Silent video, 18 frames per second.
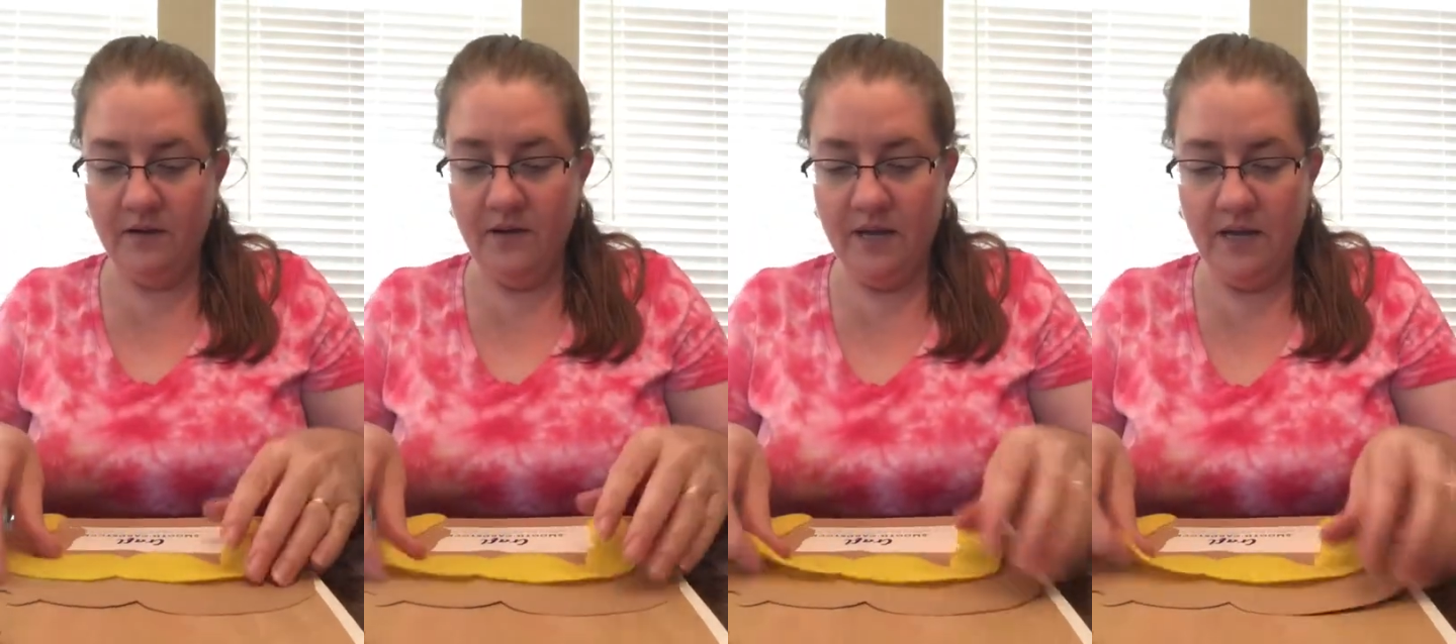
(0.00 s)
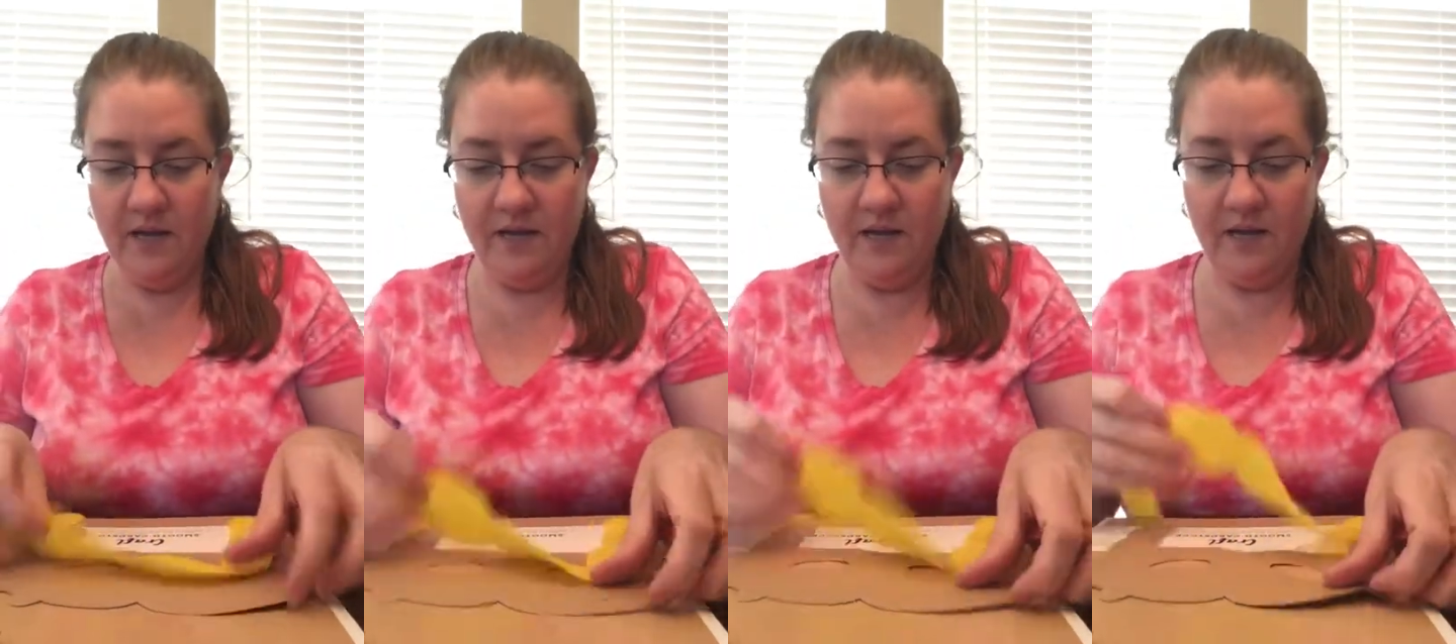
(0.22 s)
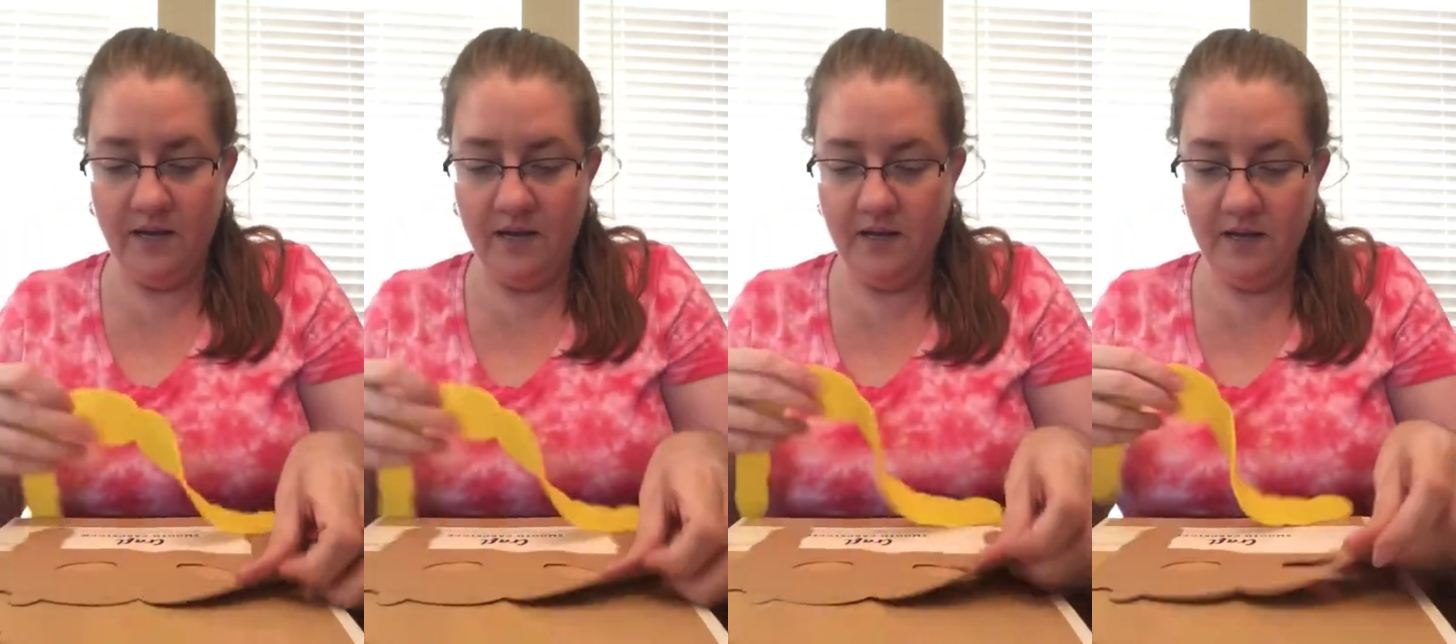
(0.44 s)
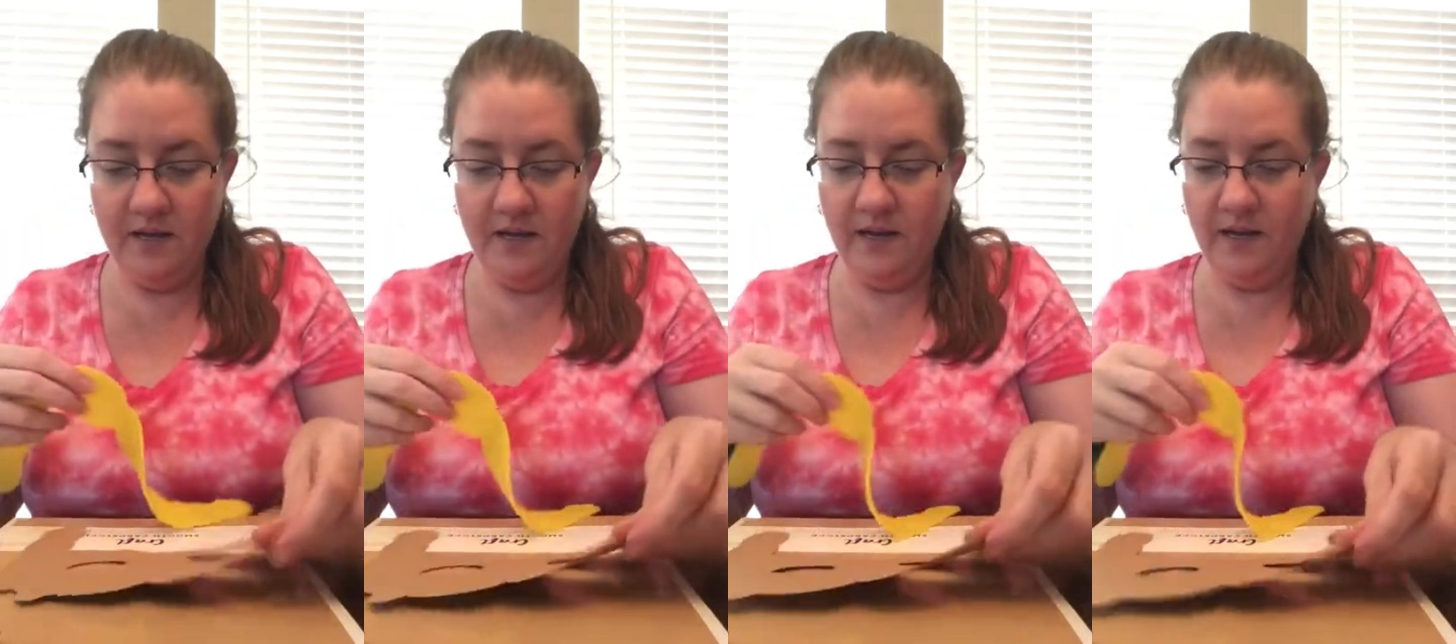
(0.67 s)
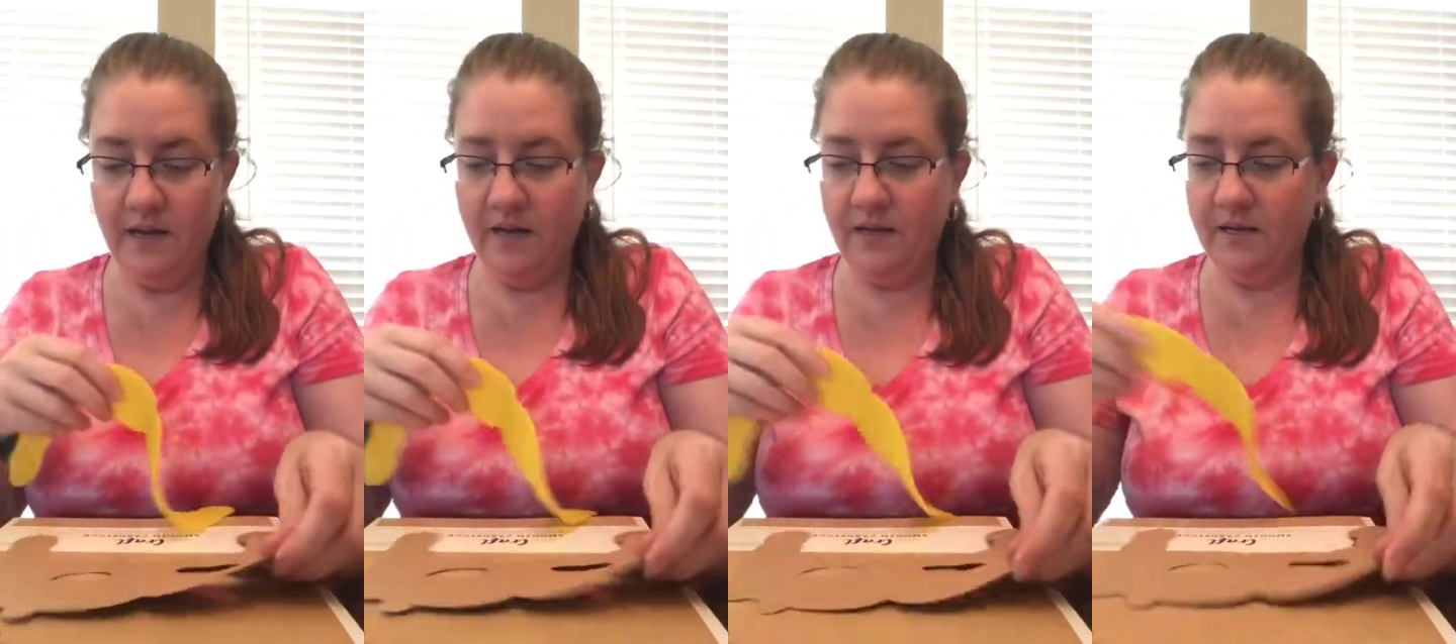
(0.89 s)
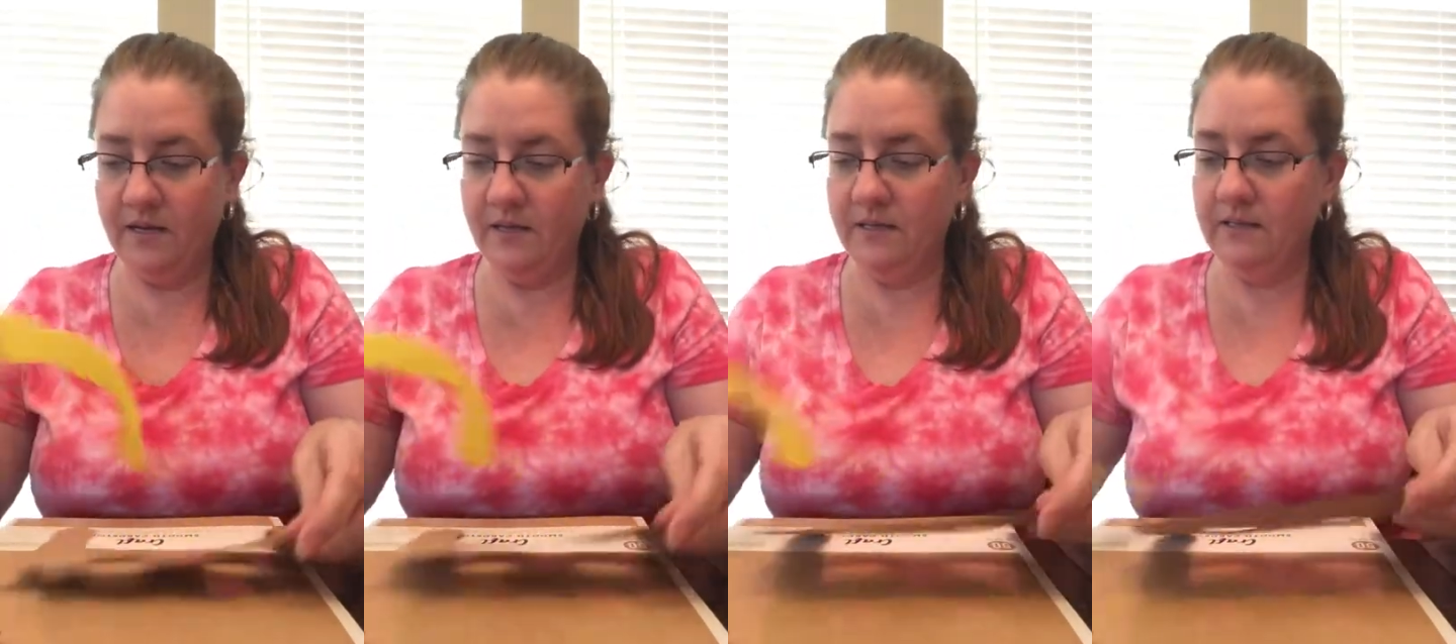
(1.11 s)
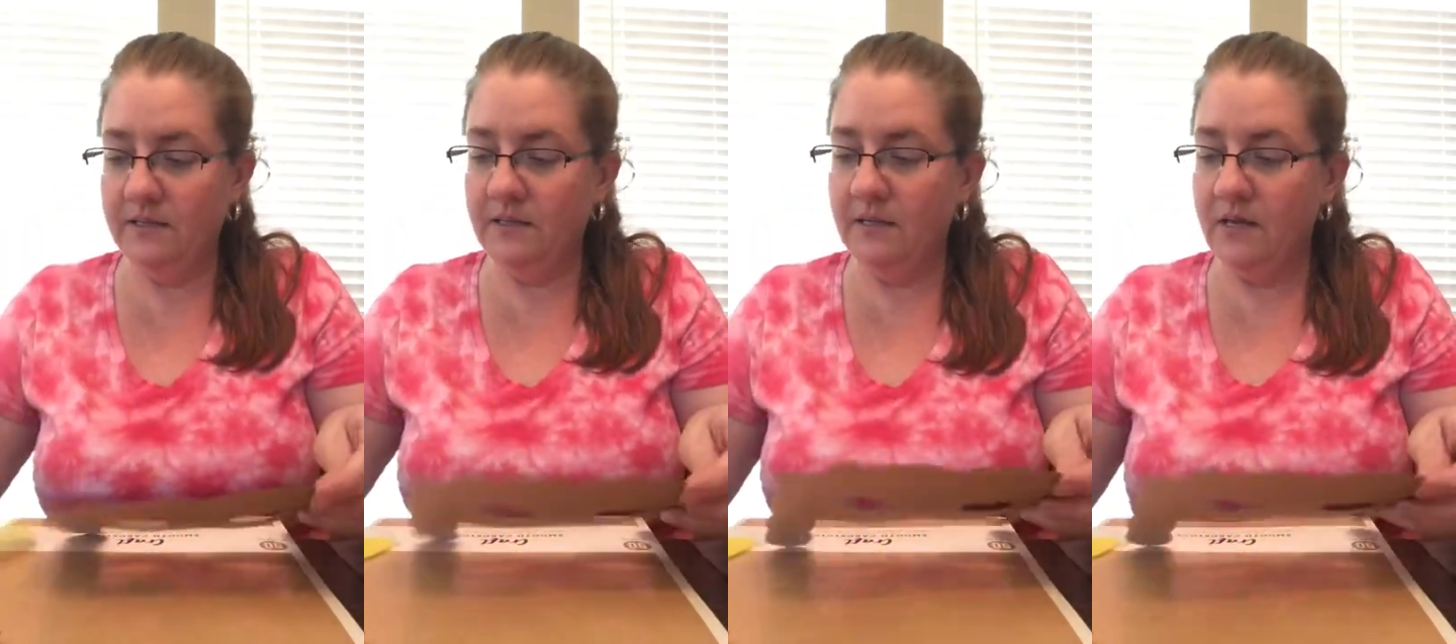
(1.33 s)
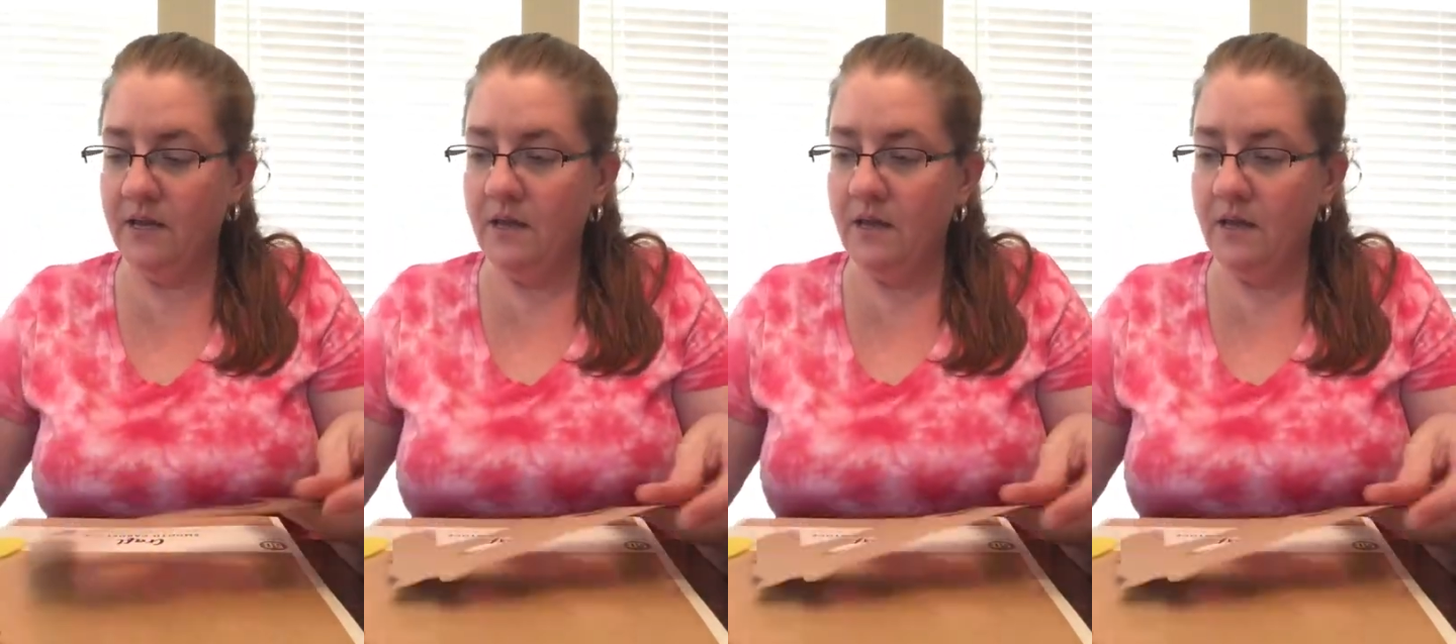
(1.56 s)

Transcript: ahead and